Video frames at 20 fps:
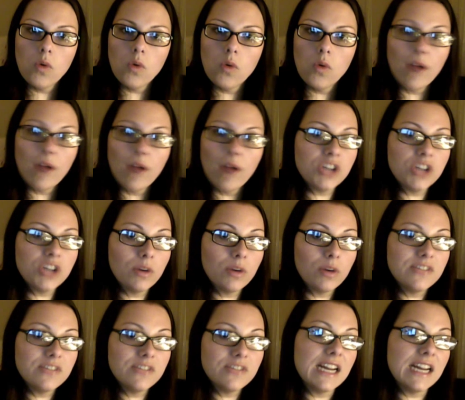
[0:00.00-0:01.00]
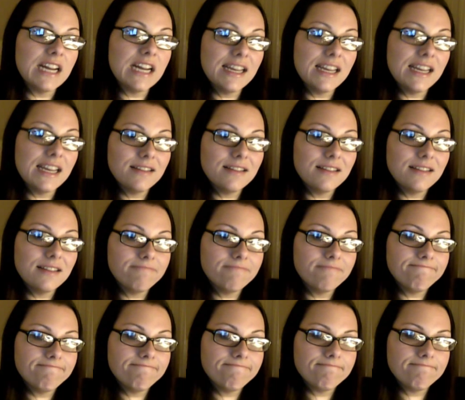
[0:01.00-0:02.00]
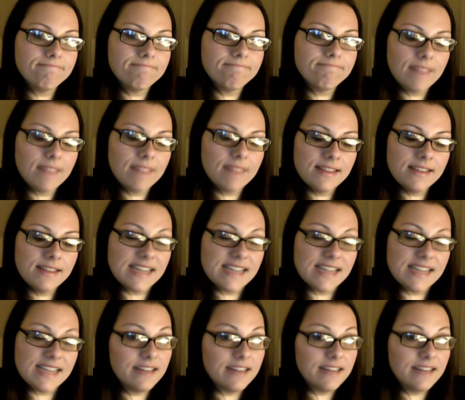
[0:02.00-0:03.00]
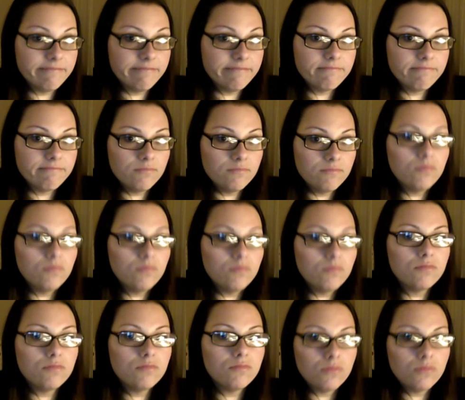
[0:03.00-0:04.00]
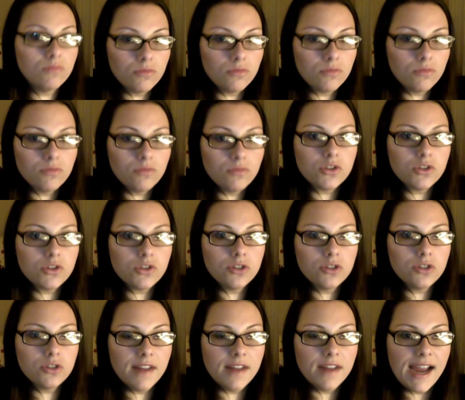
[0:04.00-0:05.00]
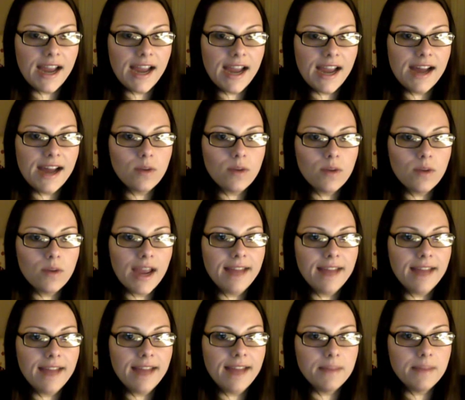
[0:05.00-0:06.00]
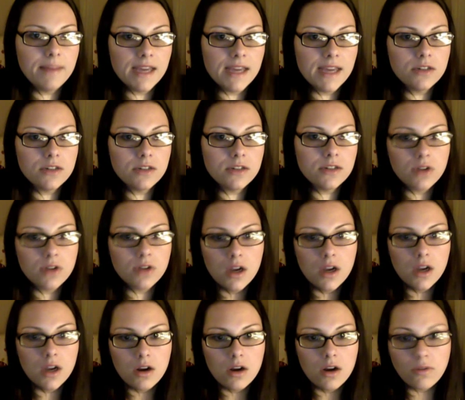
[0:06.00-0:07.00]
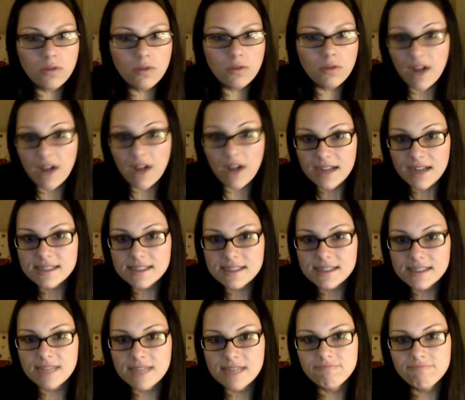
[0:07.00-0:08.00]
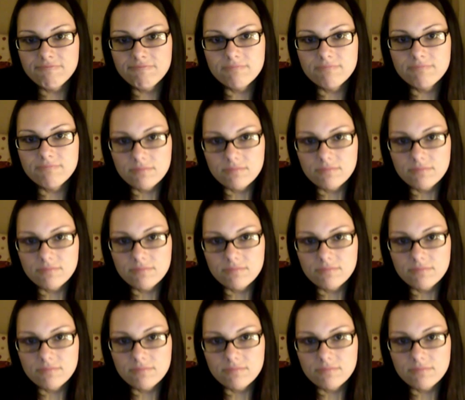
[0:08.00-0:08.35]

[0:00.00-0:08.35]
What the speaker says: I wish I would have done it the second surgery that I had when I had the band revised and